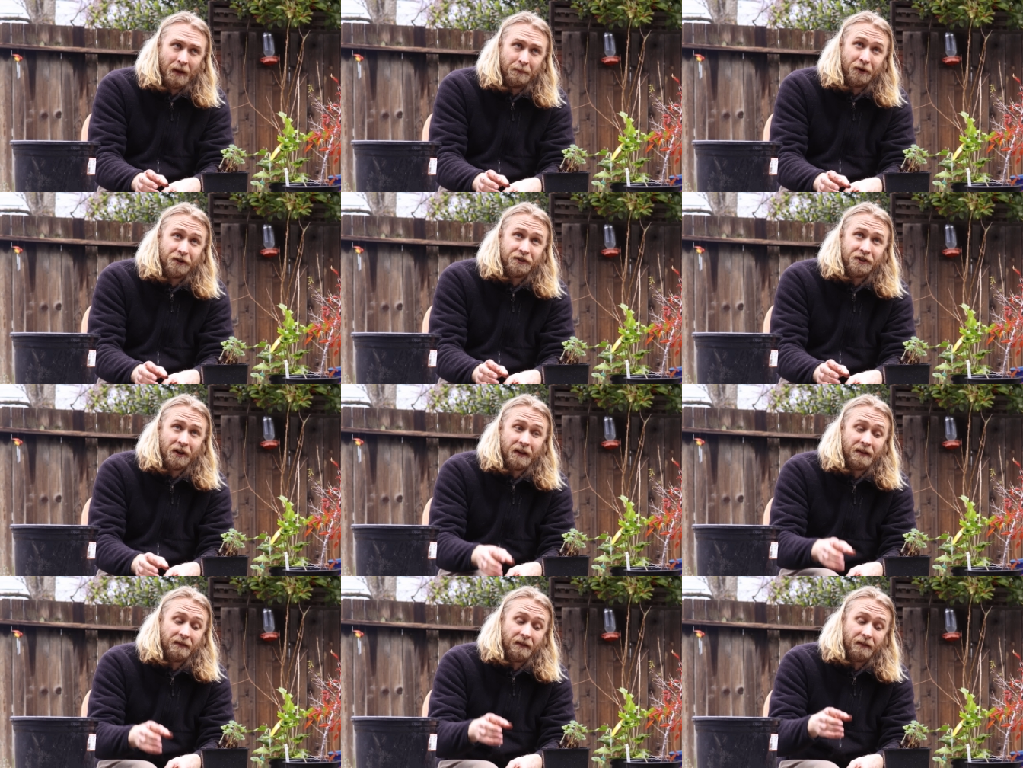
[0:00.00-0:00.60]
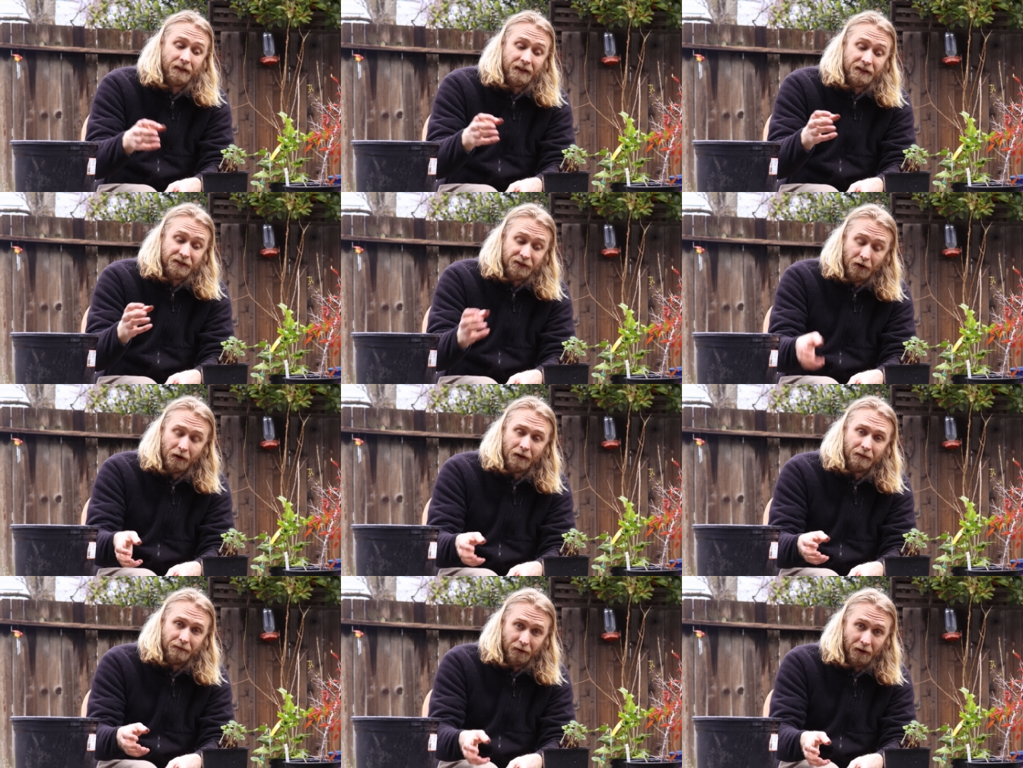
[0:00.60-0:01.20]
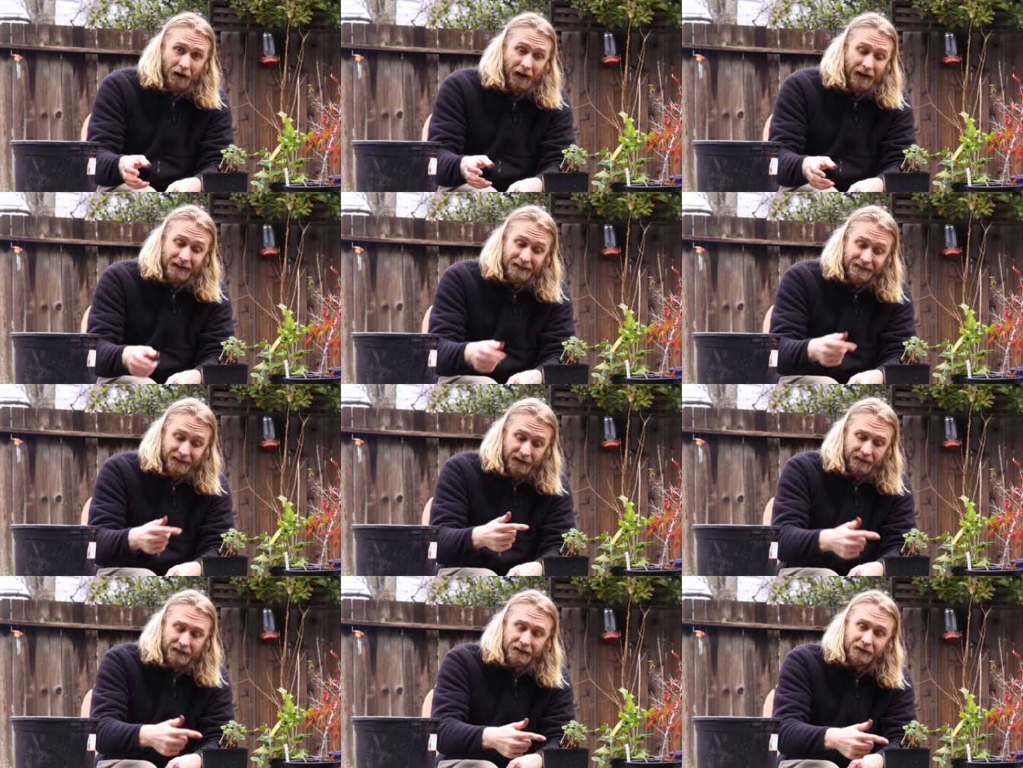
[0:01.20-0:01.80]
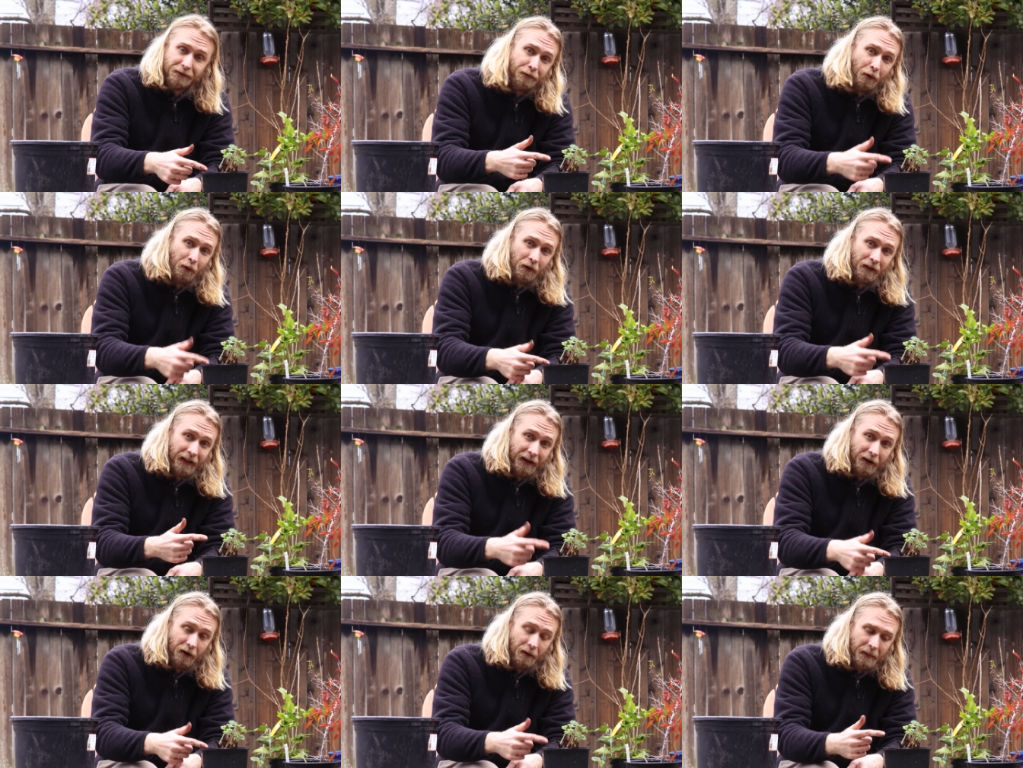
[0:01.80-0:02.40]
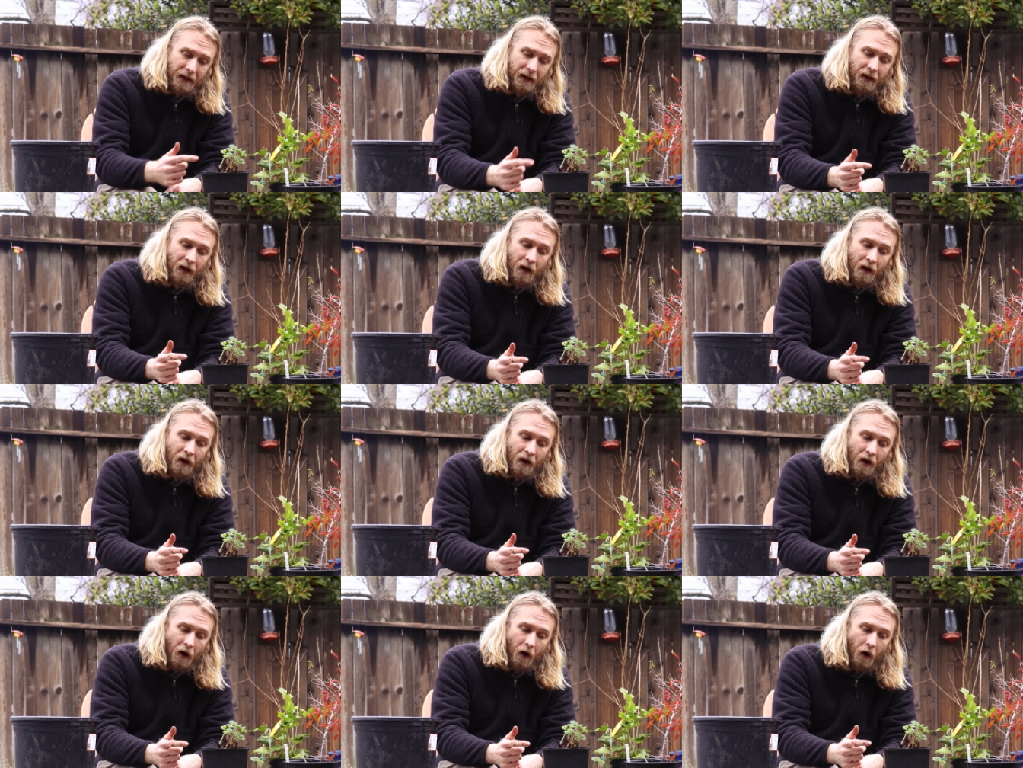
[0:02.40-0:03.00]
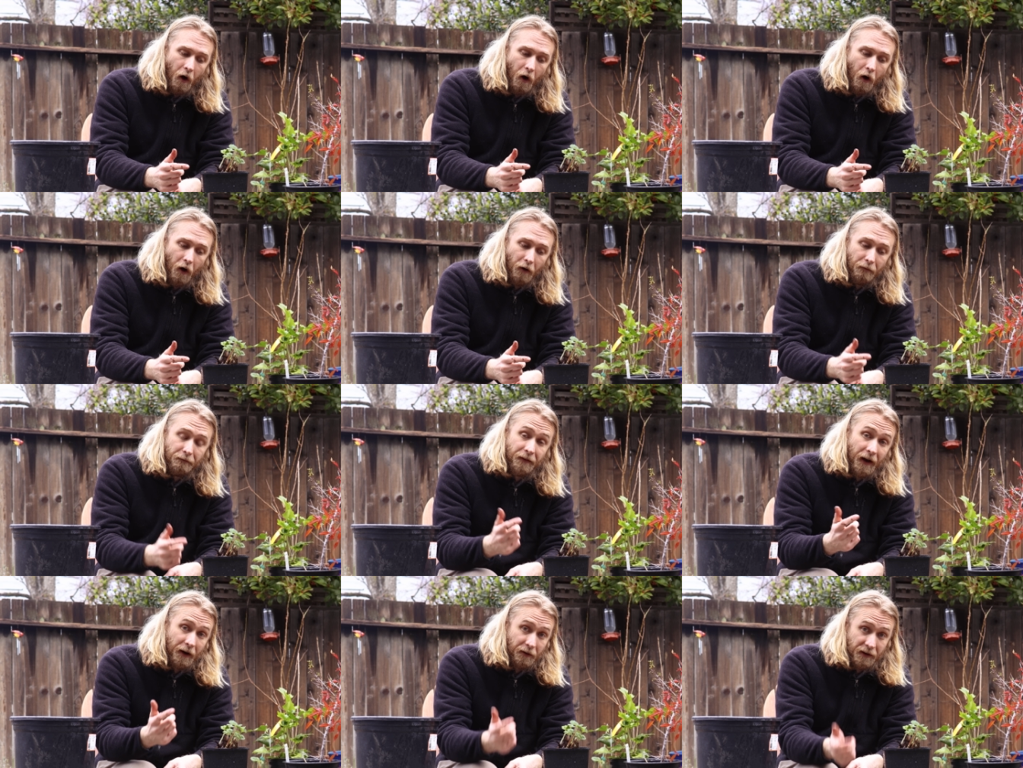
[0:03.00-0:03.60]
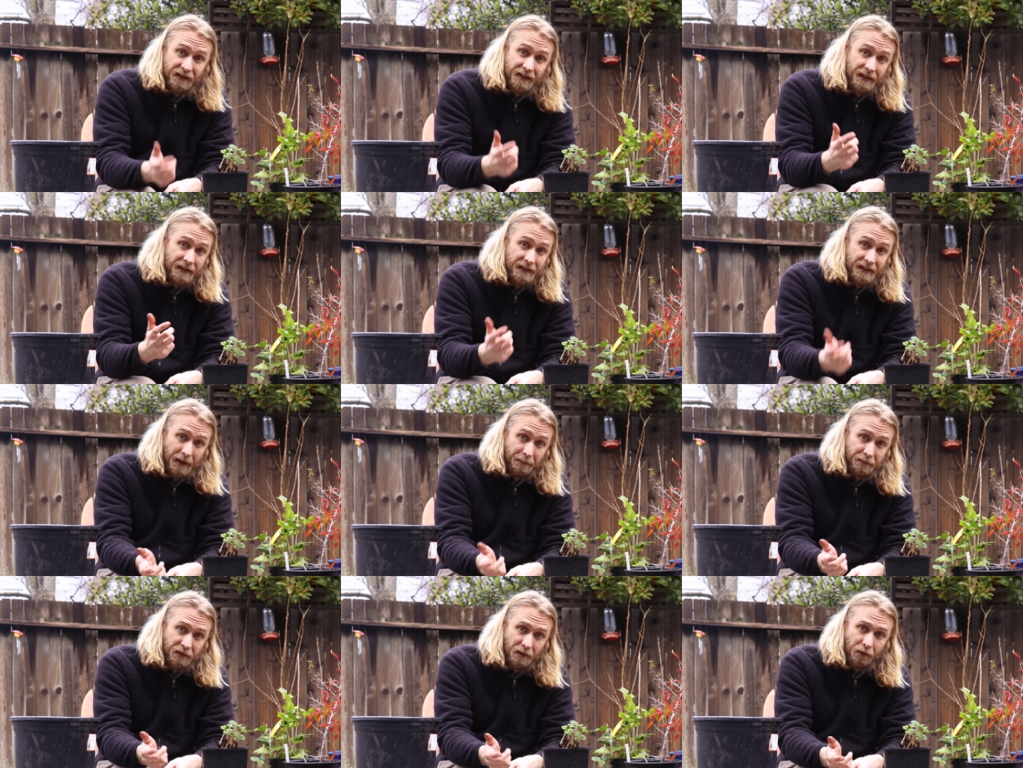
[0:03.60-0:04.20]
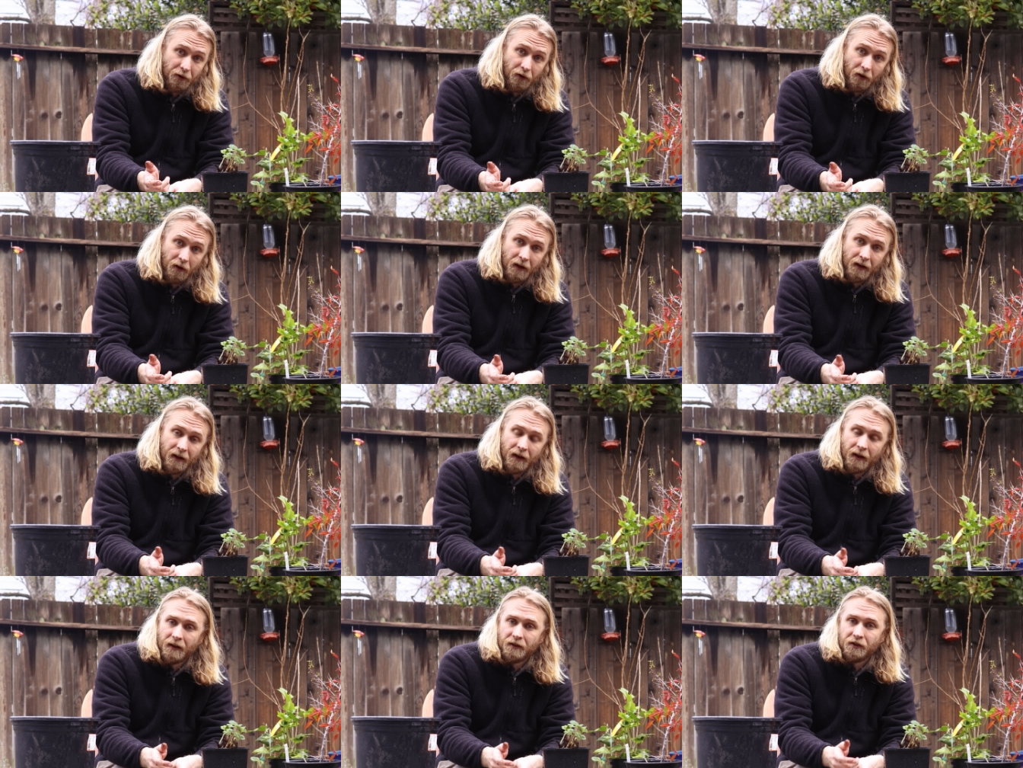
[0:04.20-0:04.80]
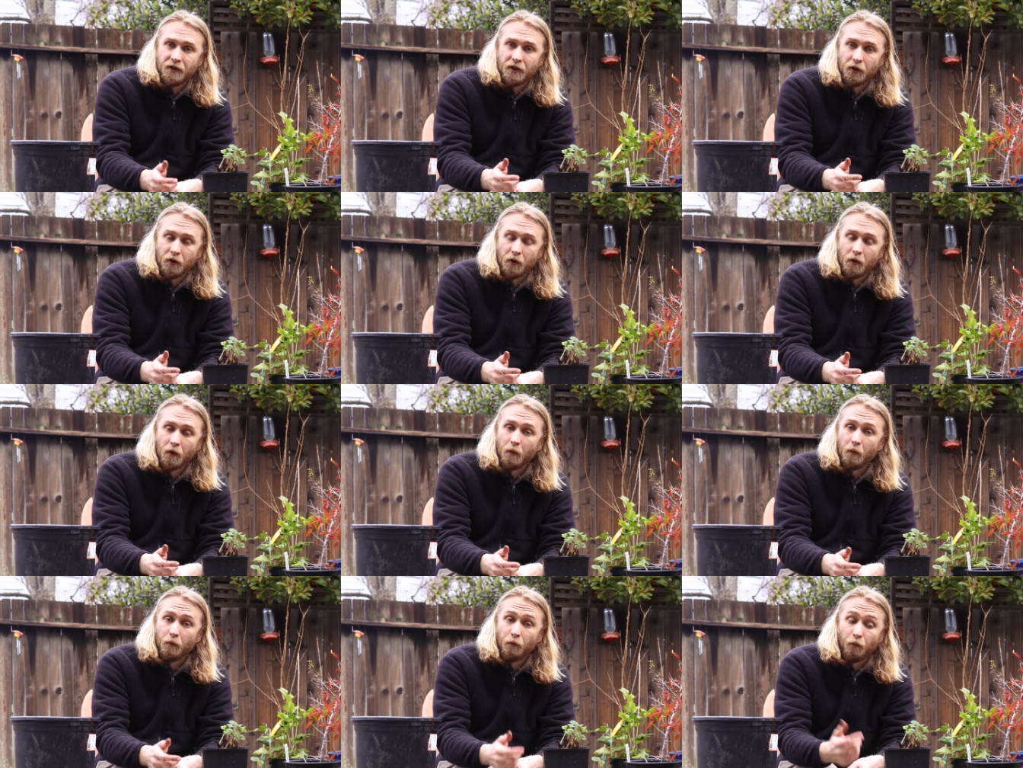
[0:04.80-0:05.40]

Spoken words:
particularly certain varieties like this Fort Laramie, are very susceptible to